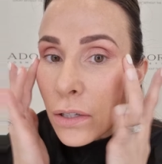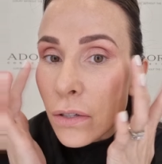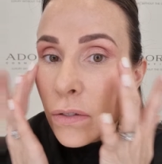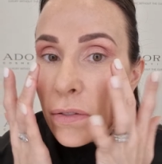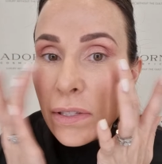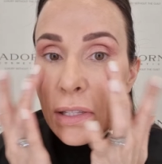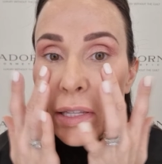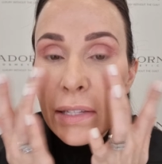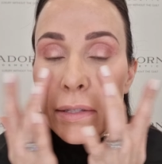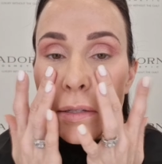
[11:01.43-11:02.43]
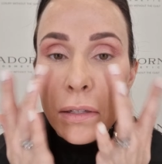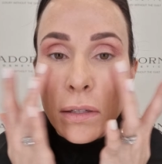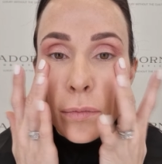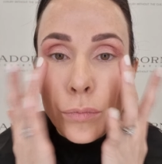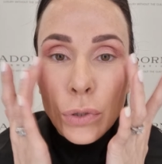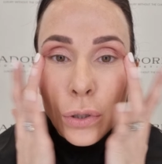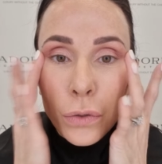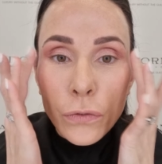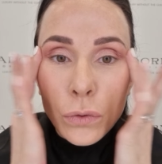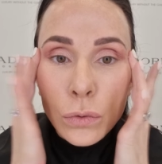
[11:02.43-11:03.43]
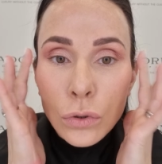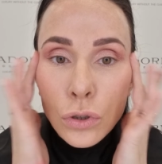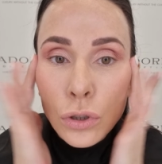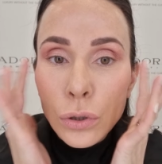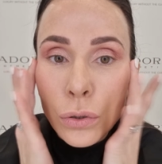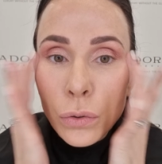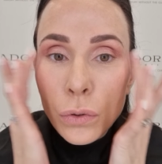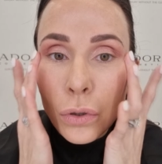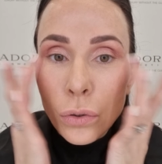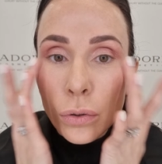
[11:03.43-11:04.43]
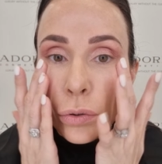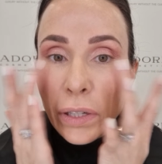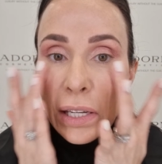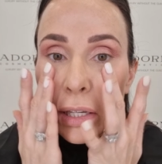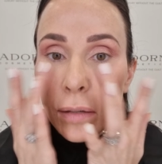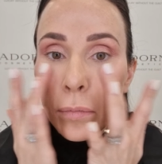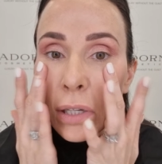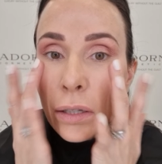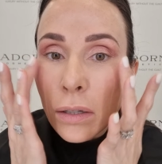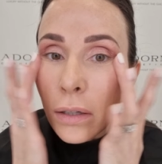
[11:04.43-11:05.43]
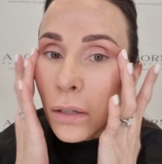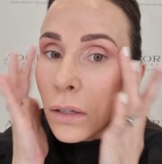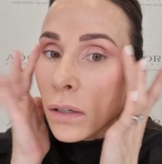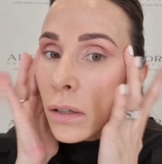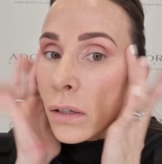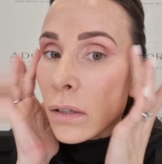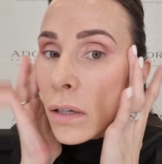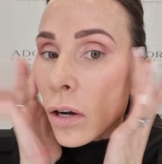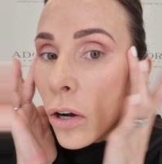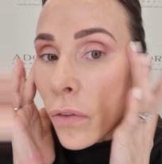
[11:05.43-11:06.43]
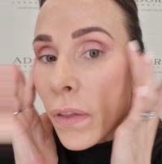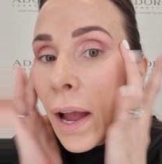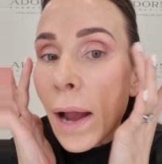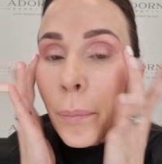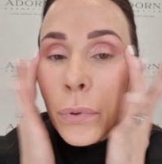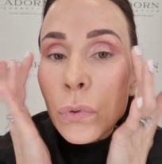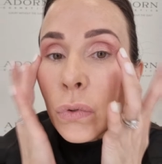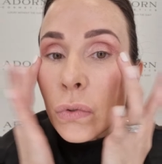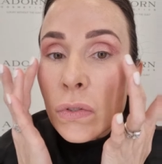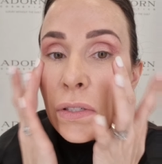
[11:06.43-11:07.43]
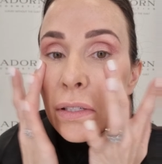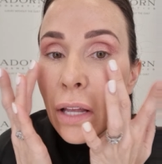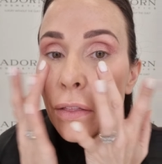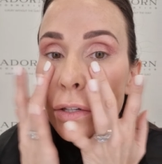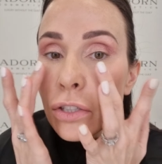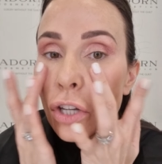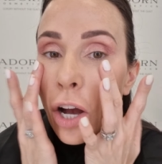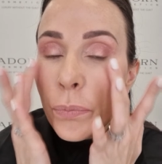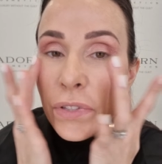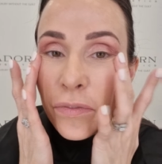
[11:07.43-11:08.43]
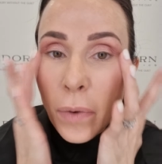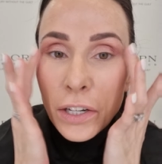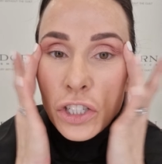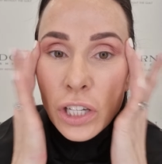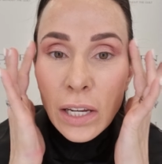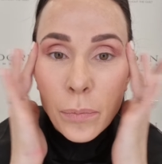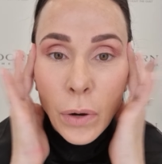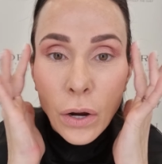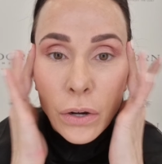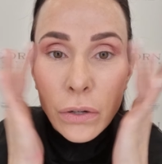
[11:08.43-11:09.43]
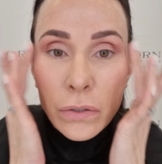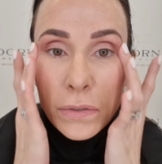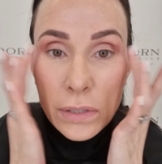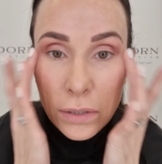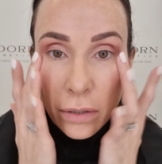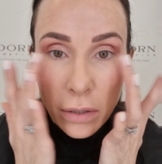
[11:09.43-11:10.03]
use this beautiful new cream on the apples and the tops of my cheekbones